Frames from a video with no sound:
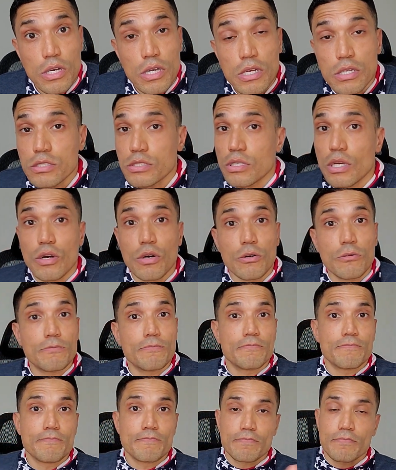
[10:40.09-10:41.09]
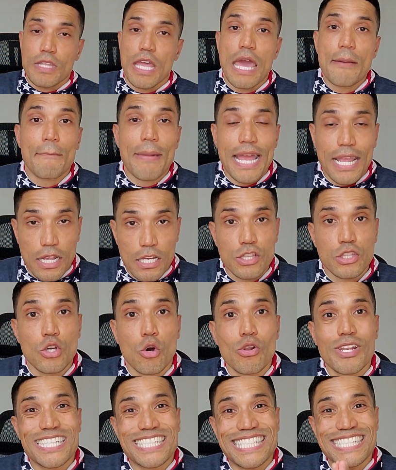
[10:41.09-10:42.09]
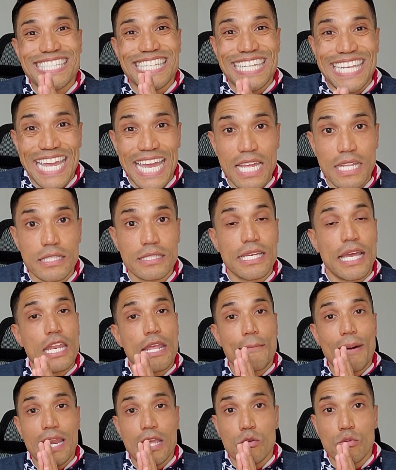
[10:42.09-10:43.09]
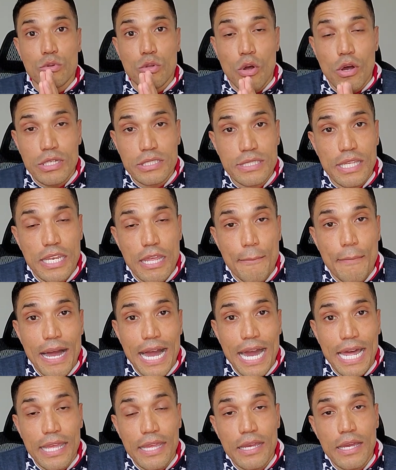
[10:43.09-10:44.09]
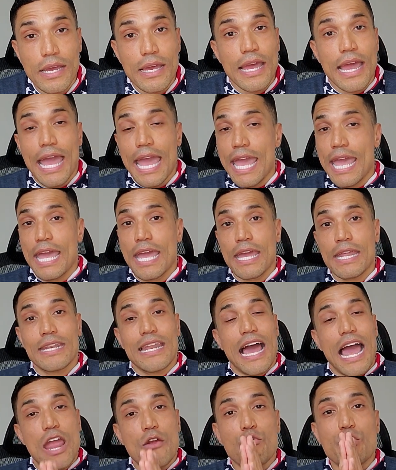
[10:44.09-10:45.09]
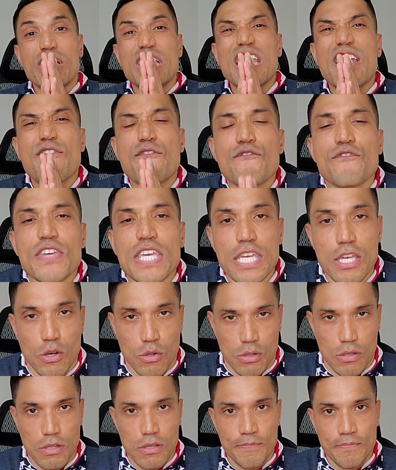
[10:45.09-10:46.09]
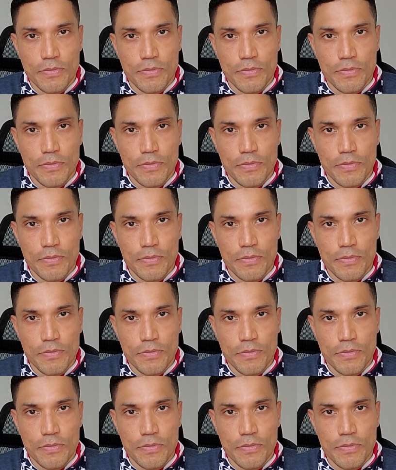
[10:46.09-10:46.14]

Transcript: So, and my condolences again to anybody who lost anybody and I really feel